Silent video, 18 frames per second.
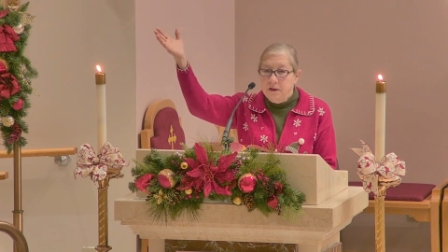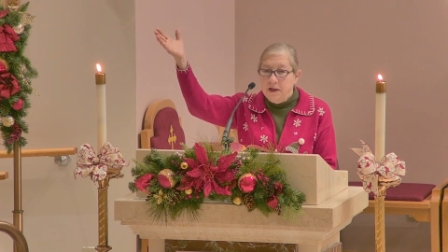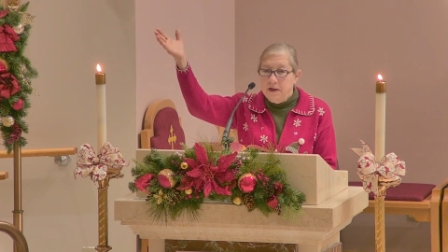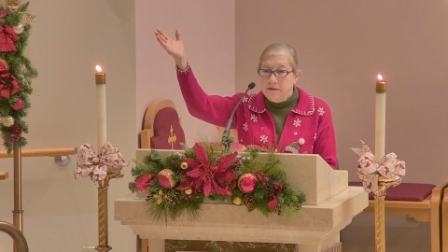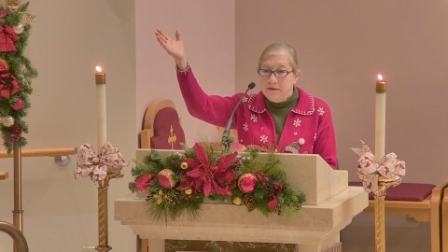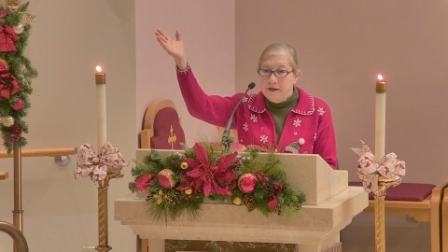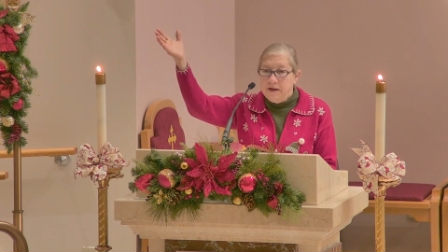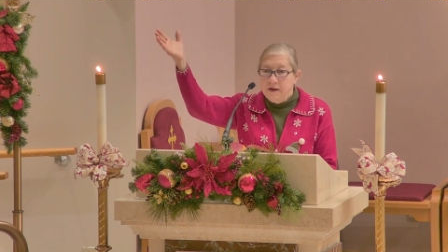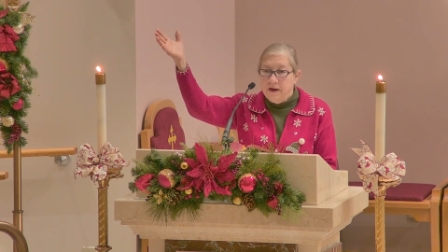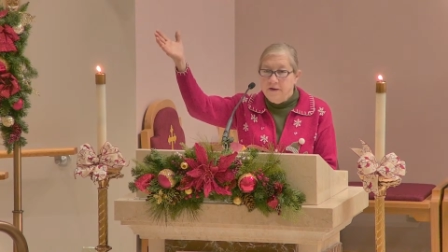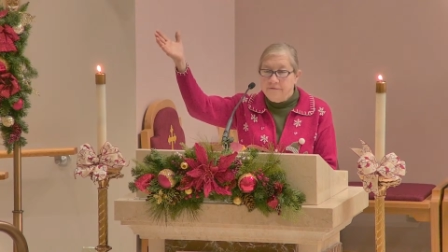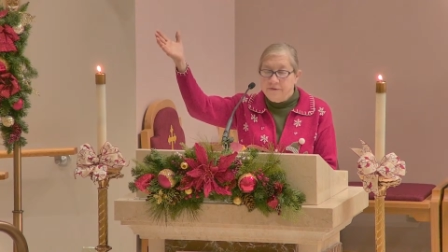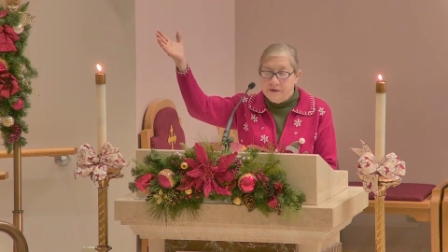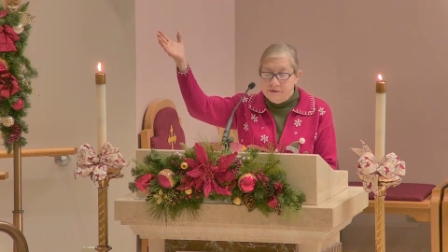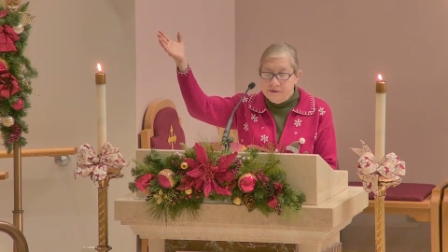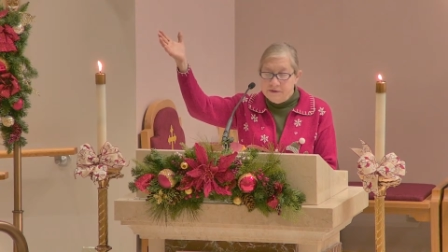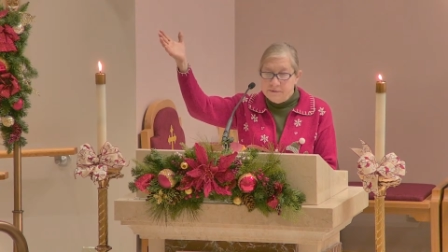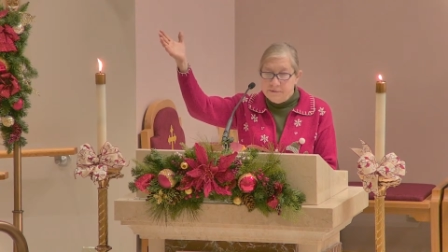Let the
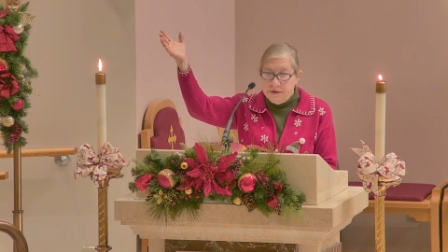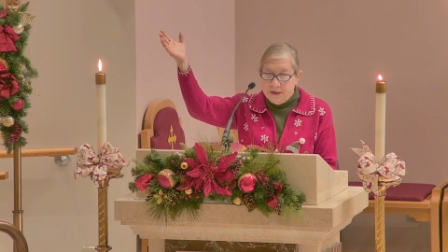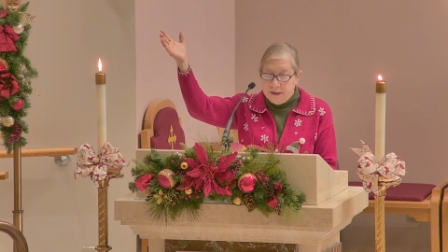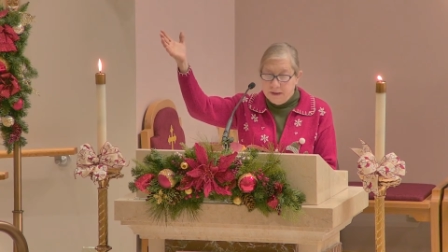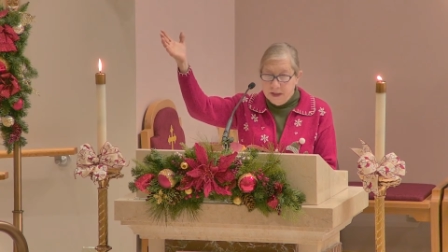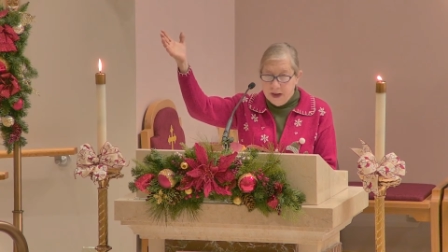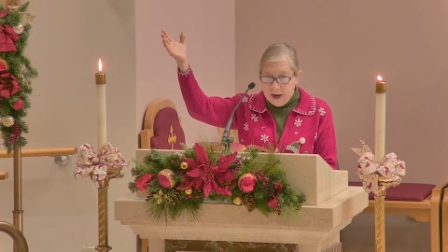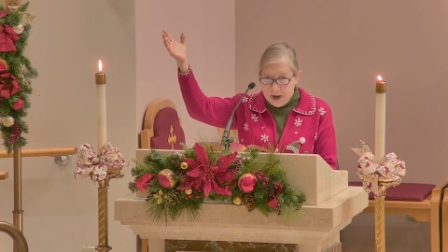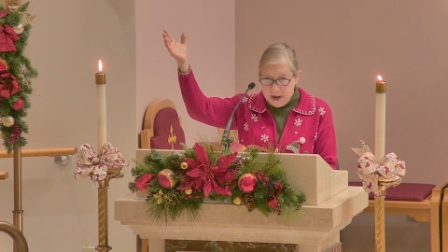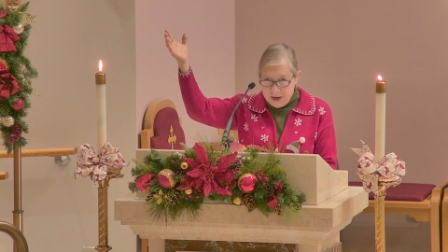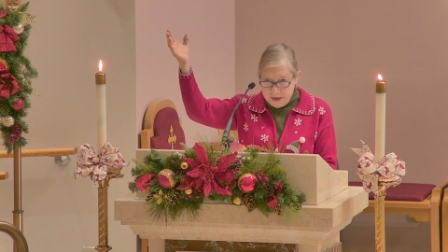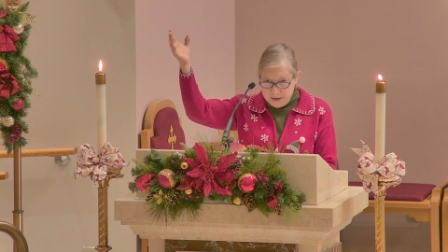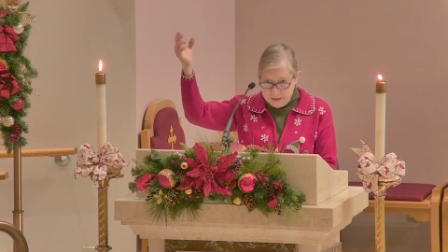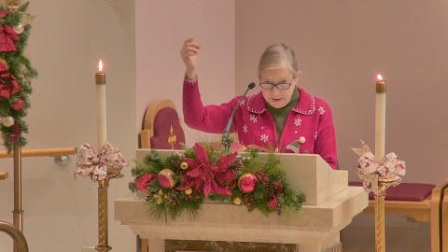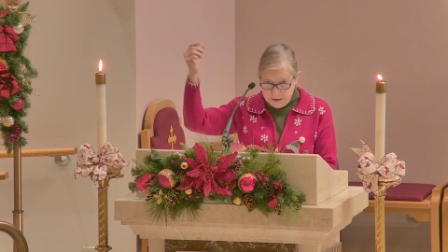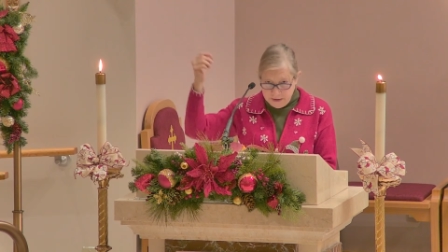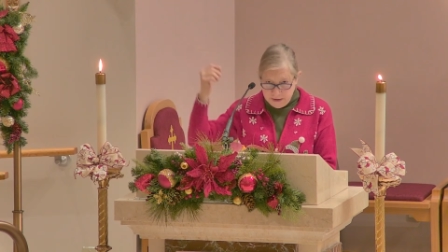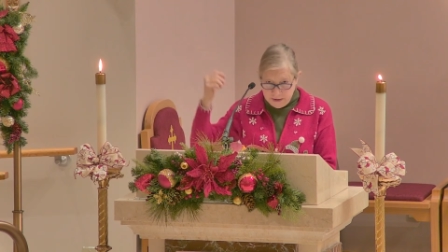heavens be
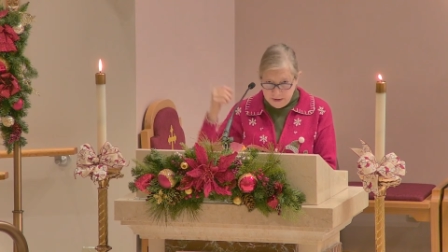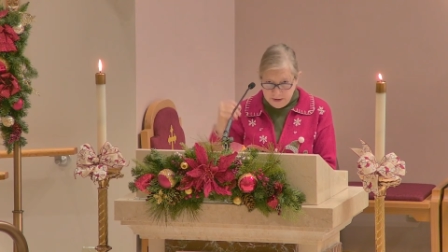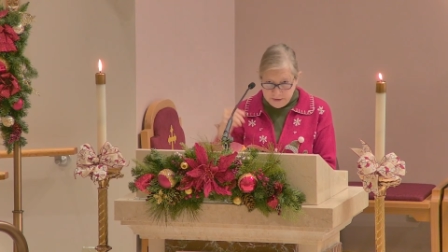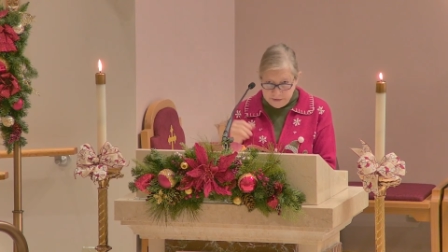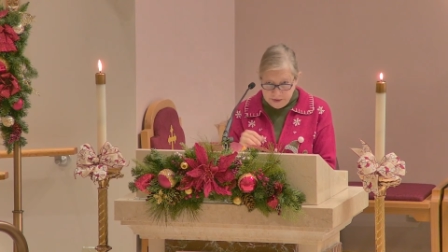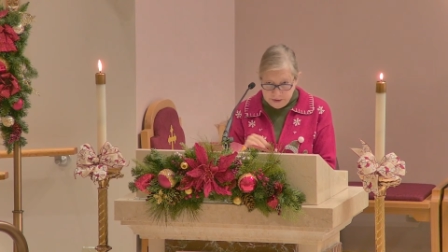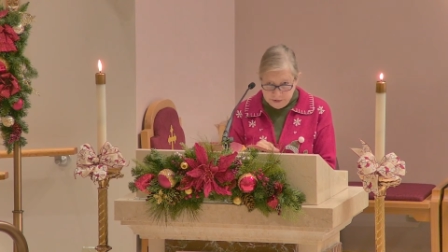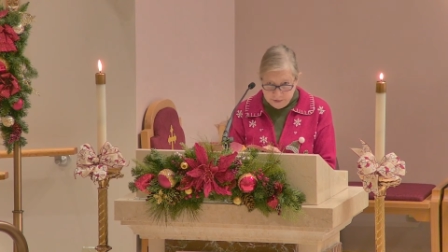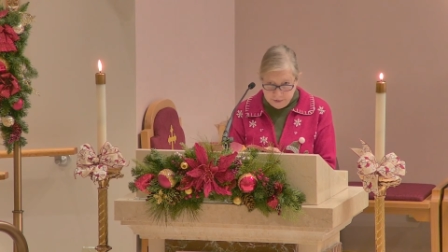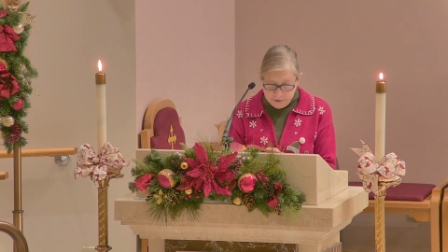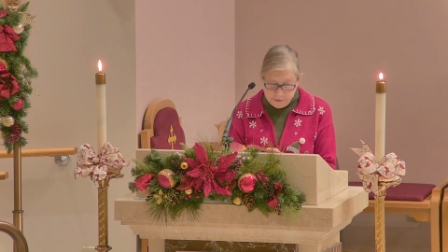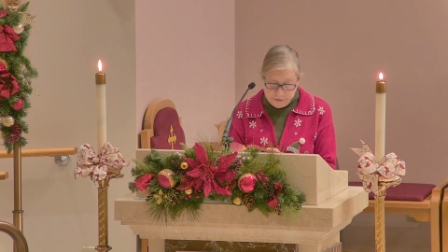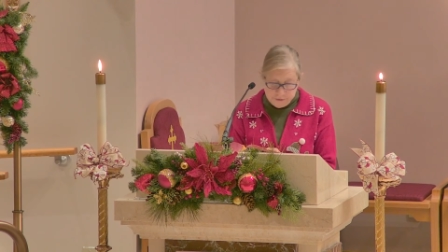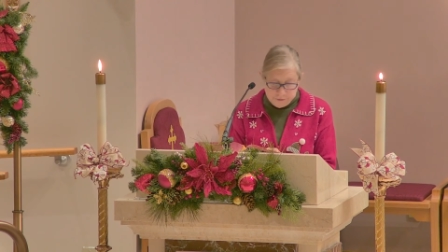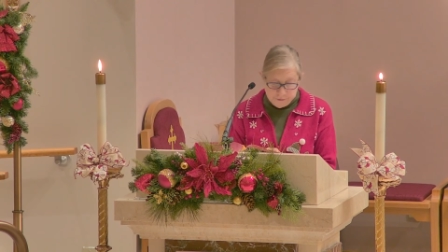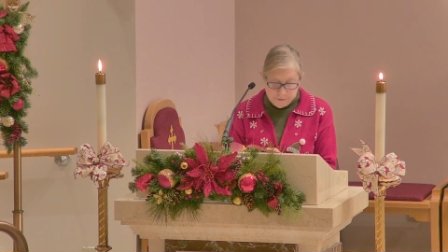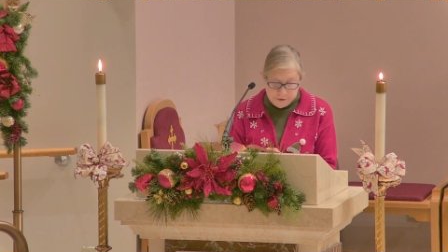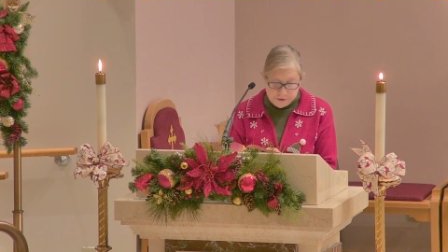glad and the
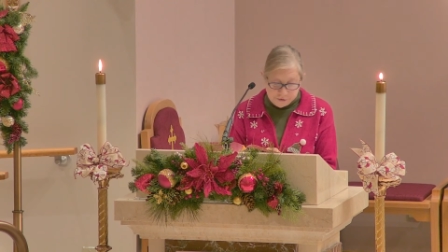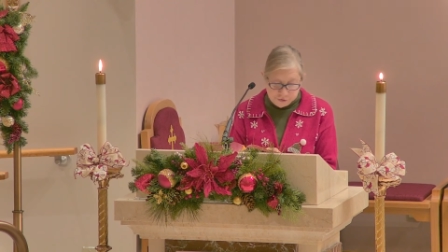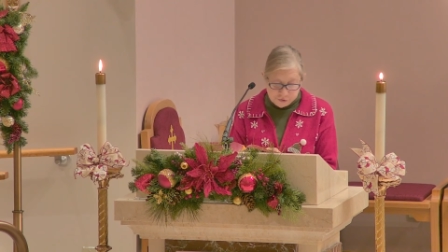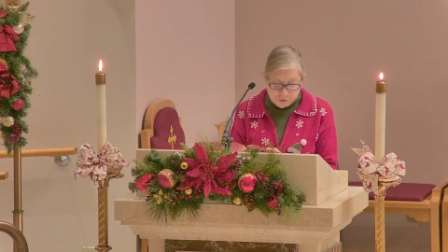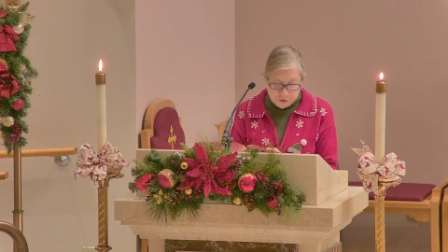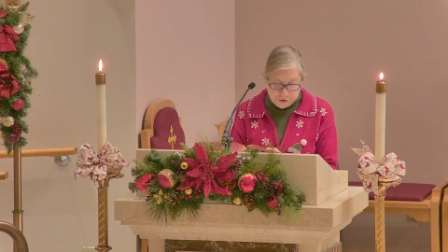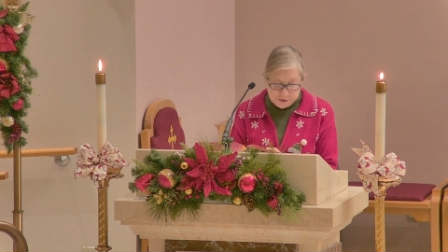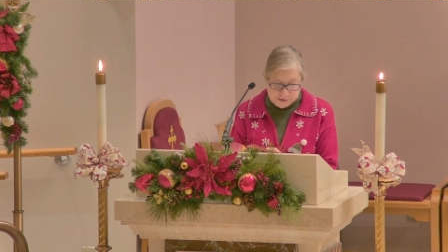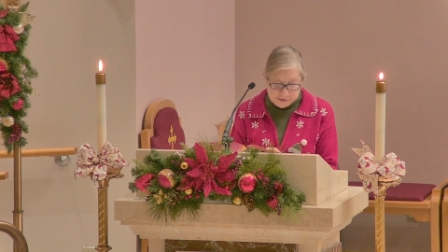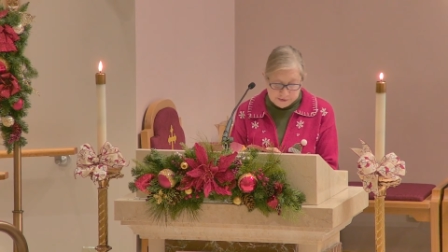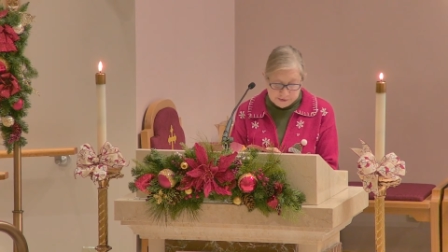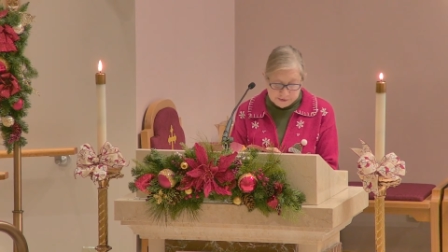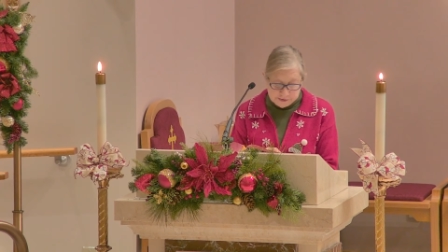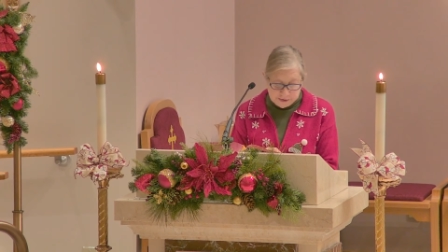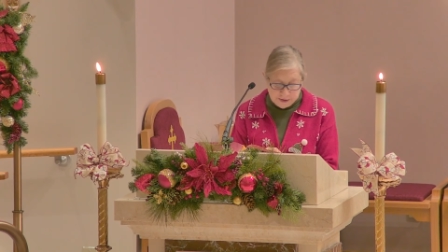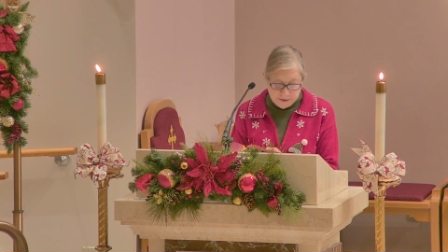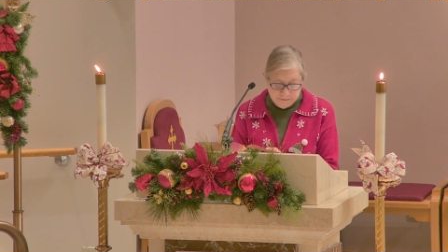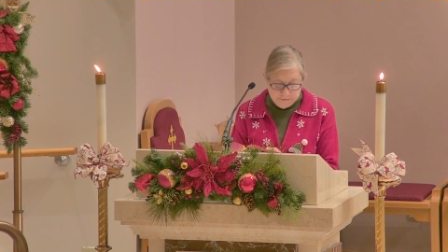earth
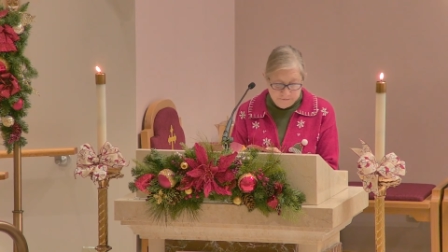rejoice.